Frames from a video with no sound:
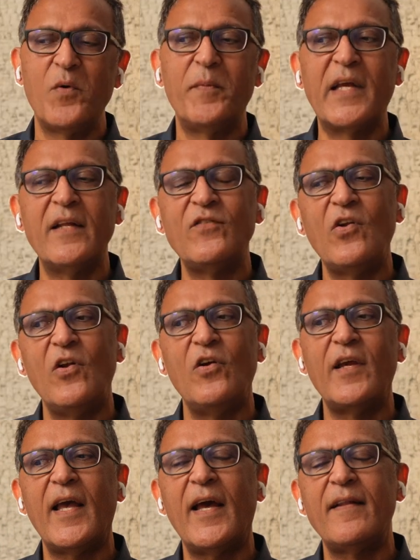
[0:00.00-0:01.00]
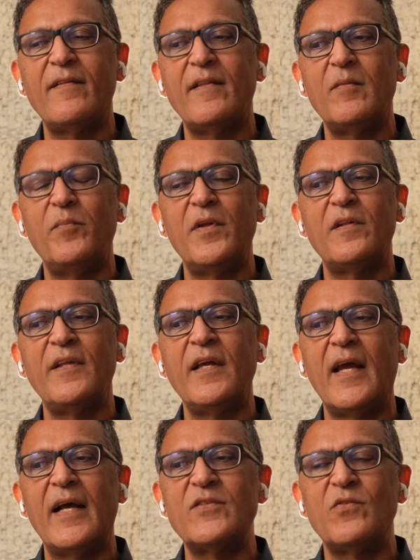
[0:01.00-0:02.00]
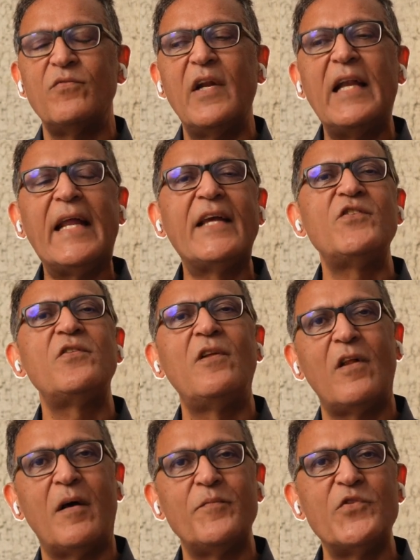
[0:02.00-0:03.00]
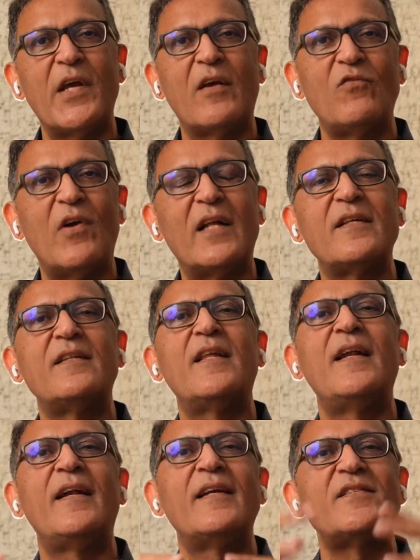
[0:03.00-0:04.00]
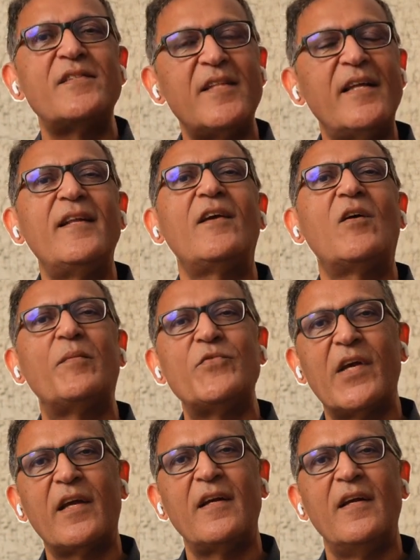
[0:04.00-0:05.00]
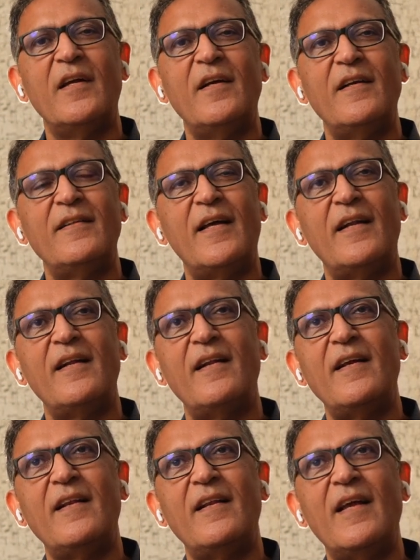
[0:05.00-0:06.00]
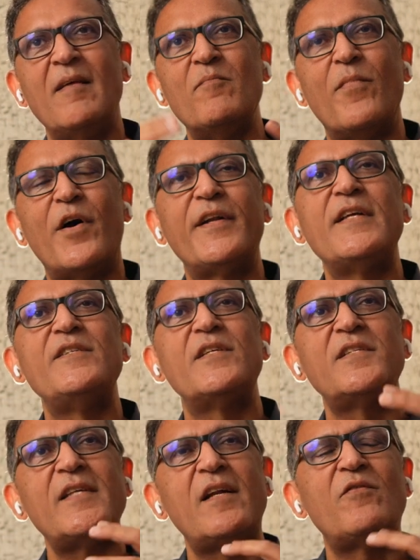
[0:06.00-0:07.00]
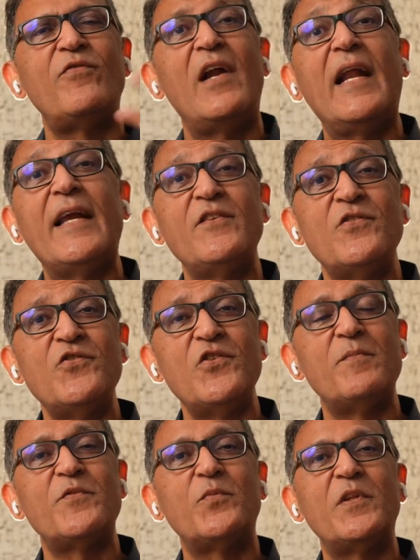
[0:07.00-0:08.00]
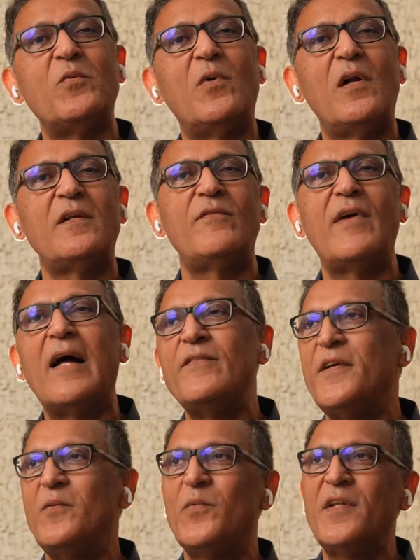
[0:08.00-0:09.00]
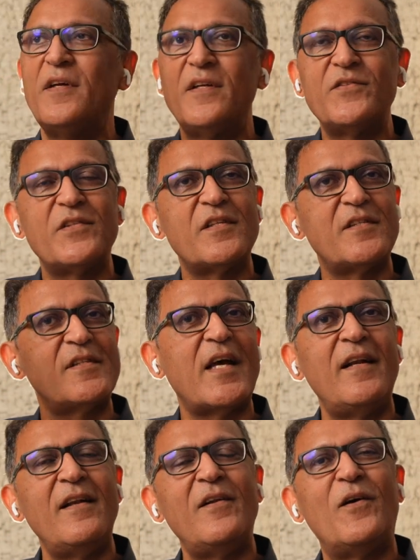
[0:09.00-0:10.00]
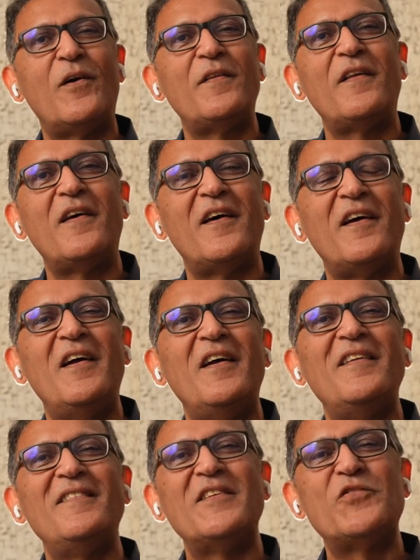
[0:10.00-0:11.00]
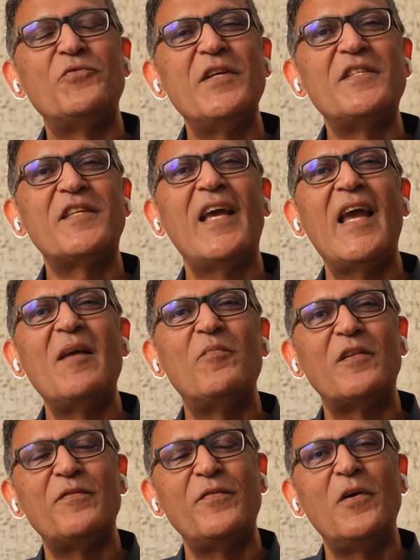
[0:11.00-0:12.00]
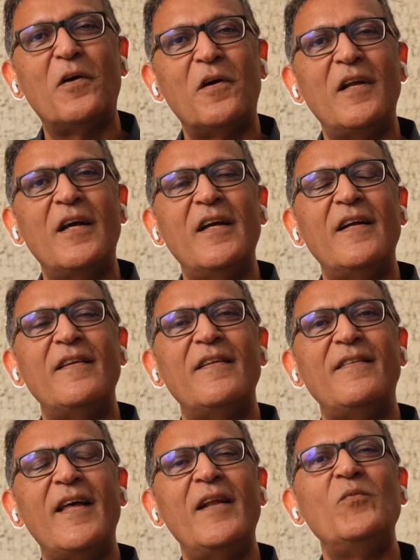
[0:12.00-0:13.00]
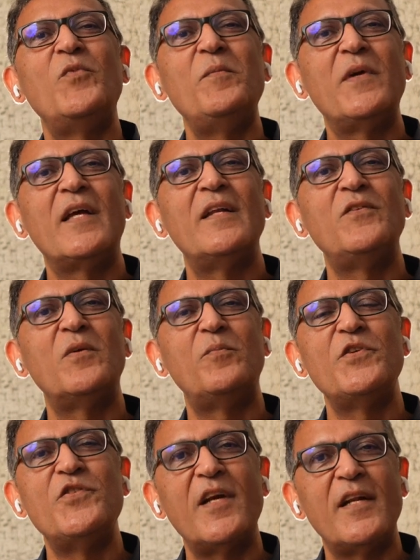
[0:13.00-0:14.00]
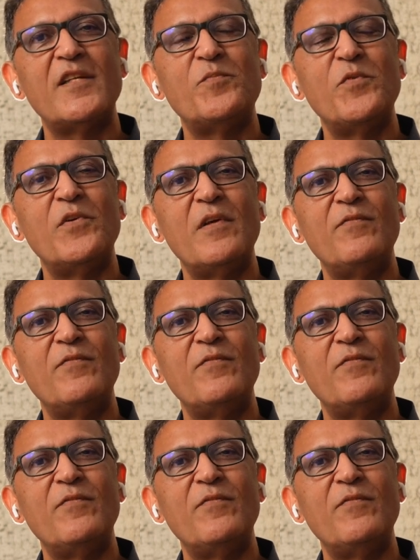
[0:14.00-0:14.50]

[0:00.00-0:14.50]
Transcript: we begin to look at the building as a relational object rather than an aesthetic object, that it embodies a set of relationships with the world around it, whether it's the sun or the streetscape or the fjord, then we begin to appreciate its beauty